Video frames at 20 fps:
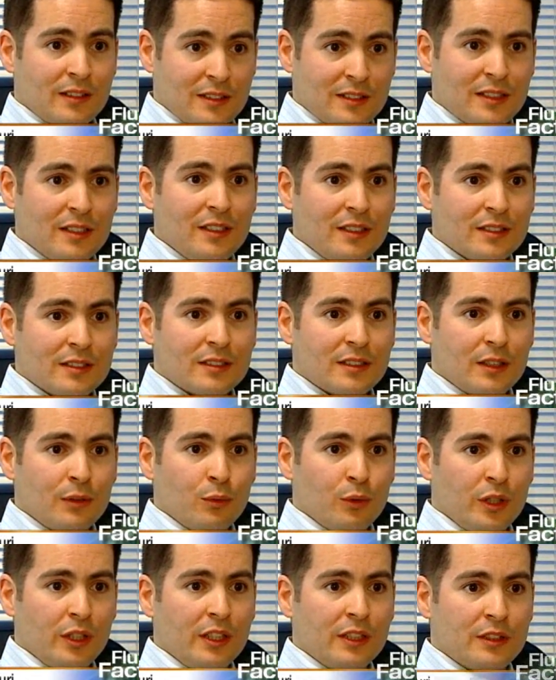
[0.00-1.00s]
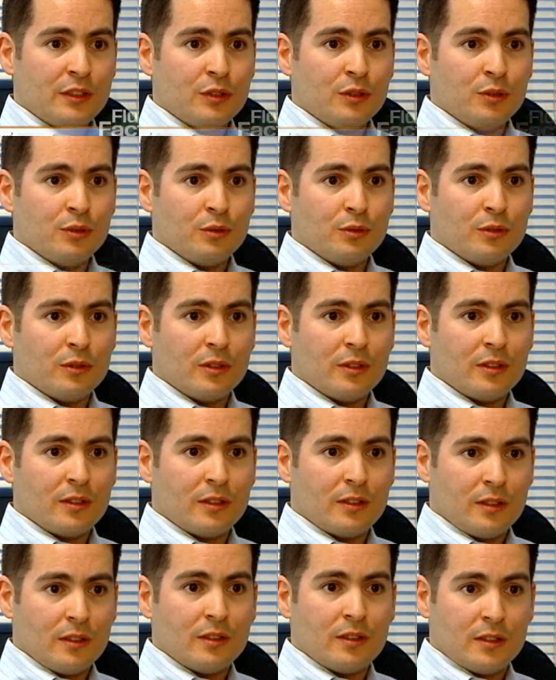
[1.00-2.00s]
disease, and we need to
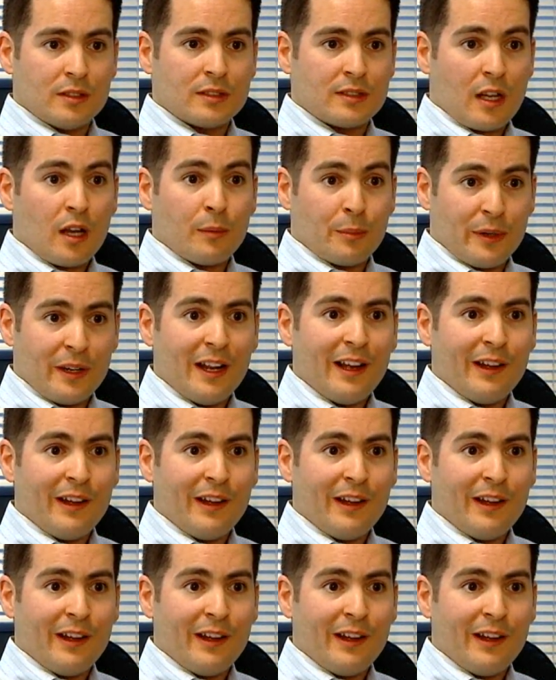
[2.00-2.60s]
stomp it